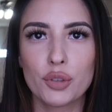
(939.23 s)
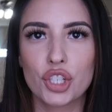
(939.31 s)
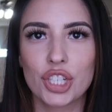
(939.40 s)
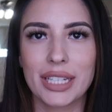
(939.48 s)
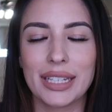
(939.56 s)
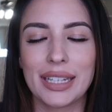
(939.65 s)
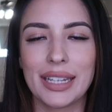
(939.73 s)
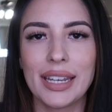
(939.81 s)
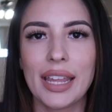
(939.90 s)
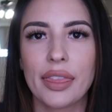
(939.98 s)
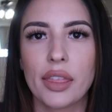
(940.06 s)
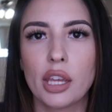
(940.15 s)

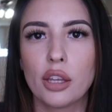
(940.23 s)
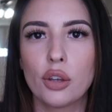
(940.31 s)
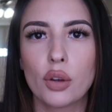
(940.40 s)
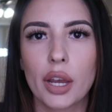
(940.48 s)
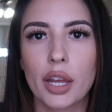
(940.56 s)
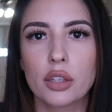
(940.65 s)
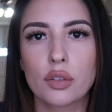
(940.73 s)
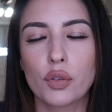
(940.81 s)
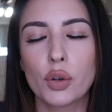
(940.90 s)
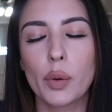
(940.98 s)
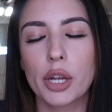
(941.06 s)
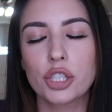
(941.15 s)
Shein. Thank you guys
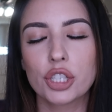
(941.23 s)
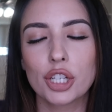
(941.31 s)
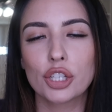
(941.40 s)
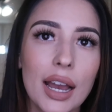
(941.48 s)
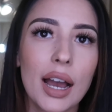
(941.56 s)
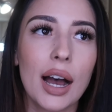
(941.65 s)
for watching.